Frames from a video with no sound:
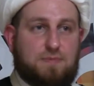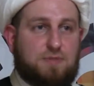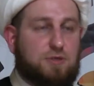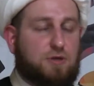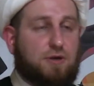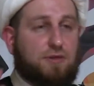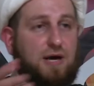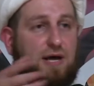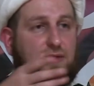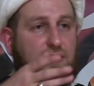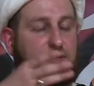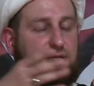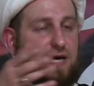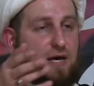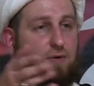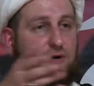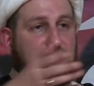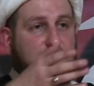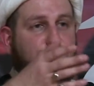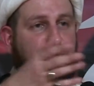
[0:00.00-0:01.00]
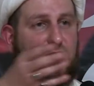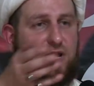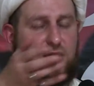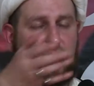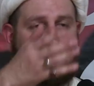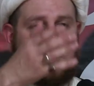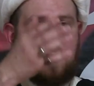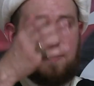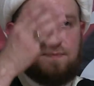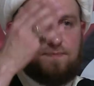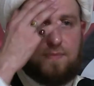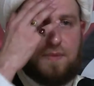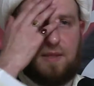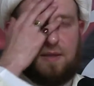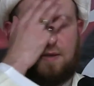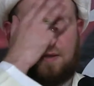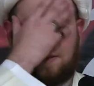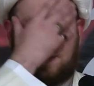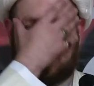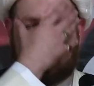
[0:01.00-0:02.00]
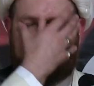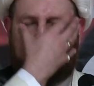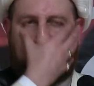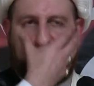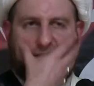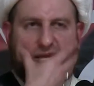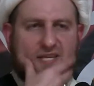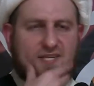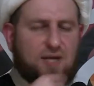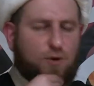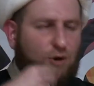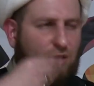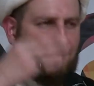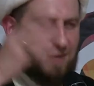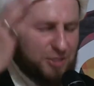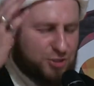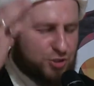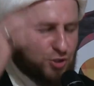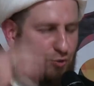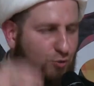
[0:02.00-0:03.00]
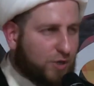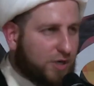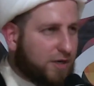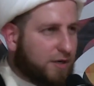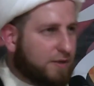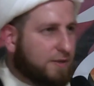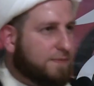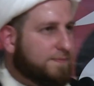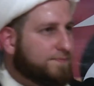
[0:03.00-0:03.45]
You know, the other day I was praying someplace, I won't mention where.